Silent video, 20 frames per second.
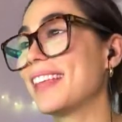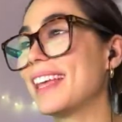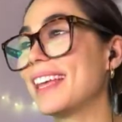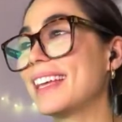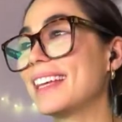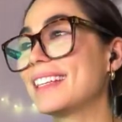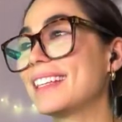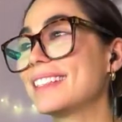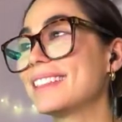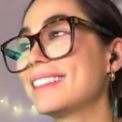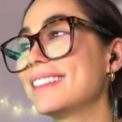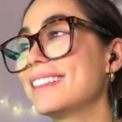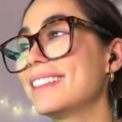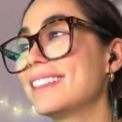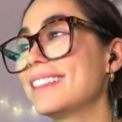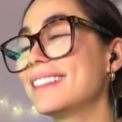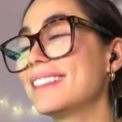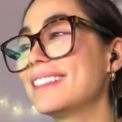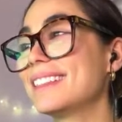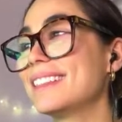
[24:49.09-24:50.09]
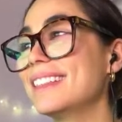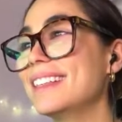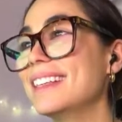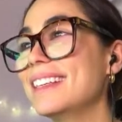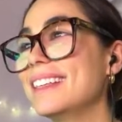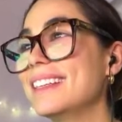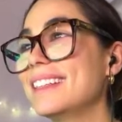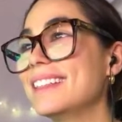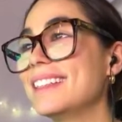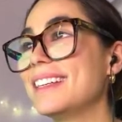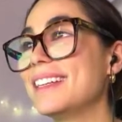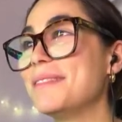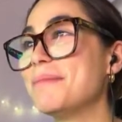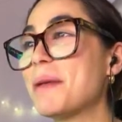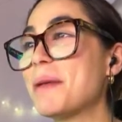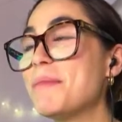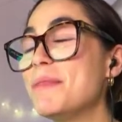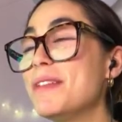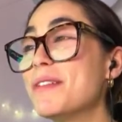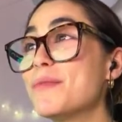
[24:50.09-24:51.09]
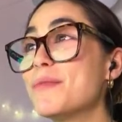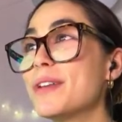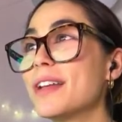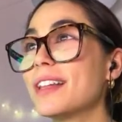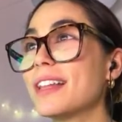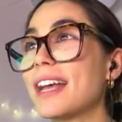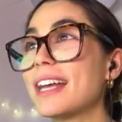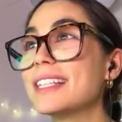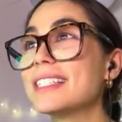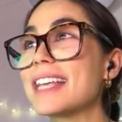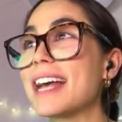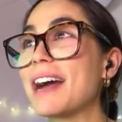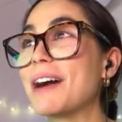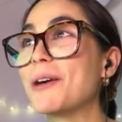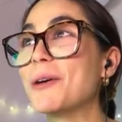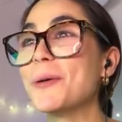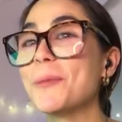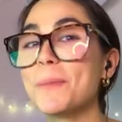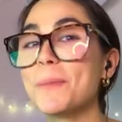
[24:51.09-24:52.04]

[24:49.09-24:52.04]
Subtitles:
And it made me realize how,